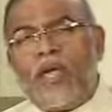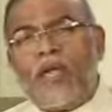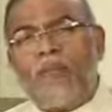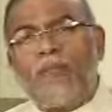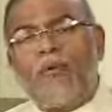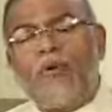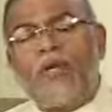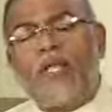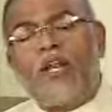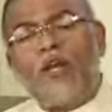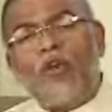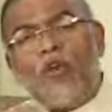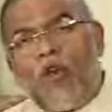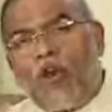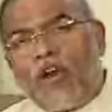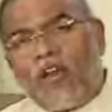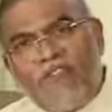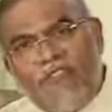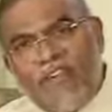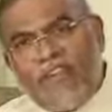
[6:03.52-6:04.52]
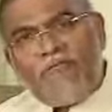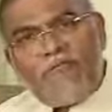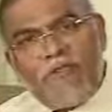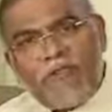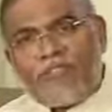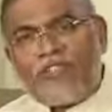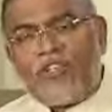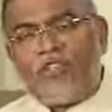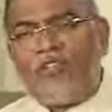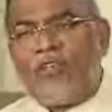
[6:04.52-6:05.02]
are putting a lot of
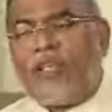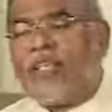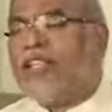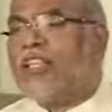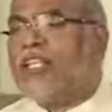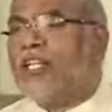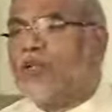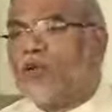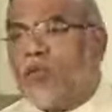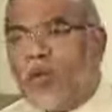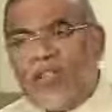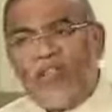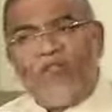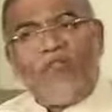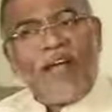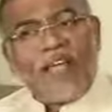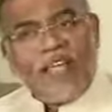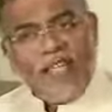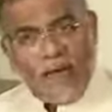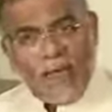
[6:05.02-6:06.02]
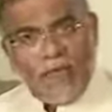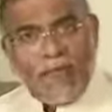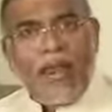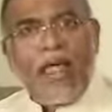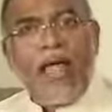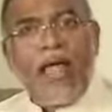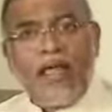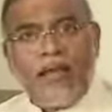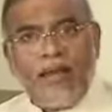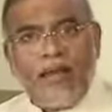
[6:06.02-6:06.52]
emphasis in the 12th five-year
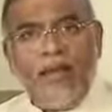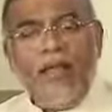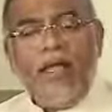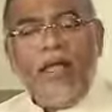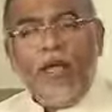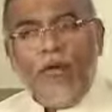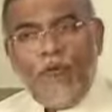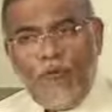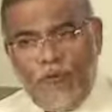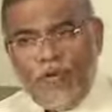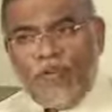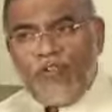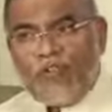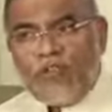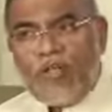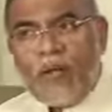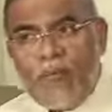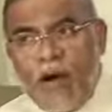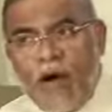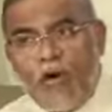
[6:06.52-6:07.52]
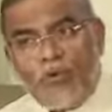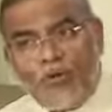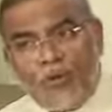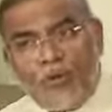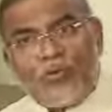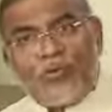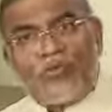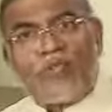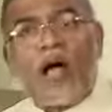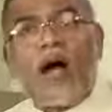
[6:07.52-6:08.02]
plan, which is about to
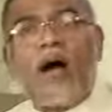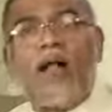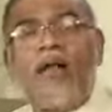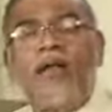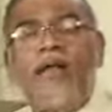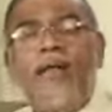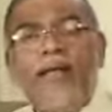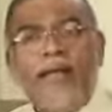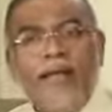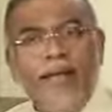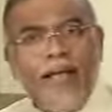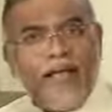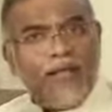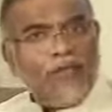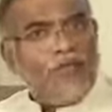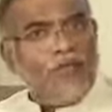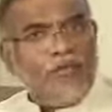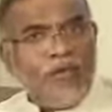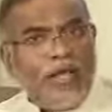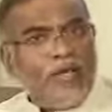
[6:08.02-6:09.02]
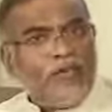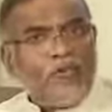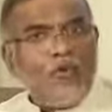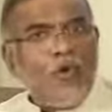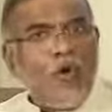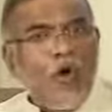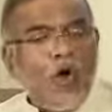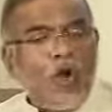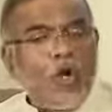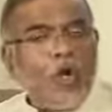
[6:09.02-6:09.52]
start. As you
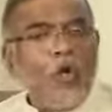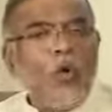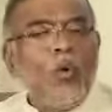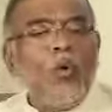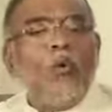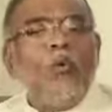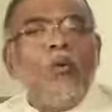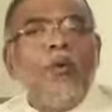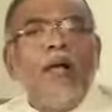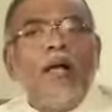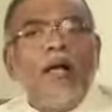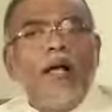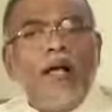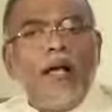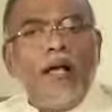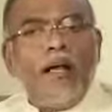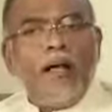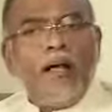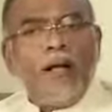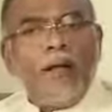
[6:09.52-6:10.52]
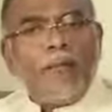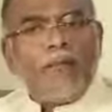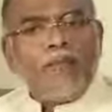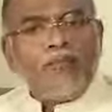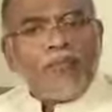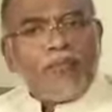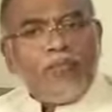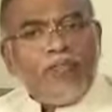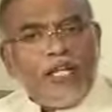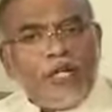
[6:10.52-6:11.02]
all know,
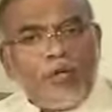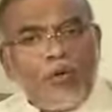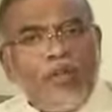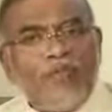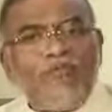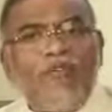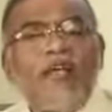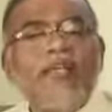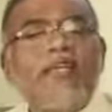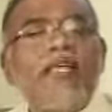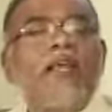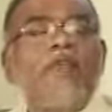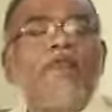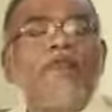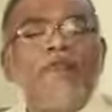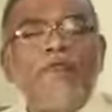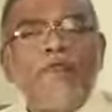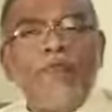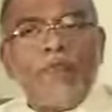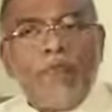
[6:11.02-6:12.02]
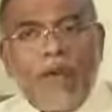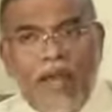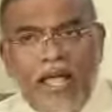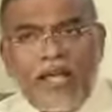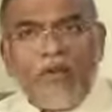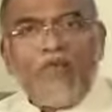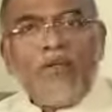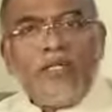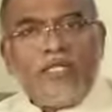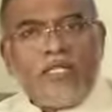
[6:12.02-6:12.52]
the 12th five-year
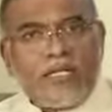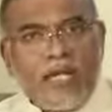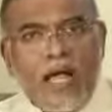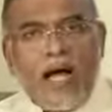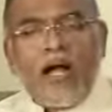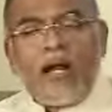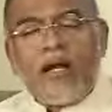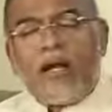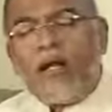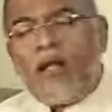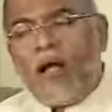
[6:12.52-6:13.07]
plan will start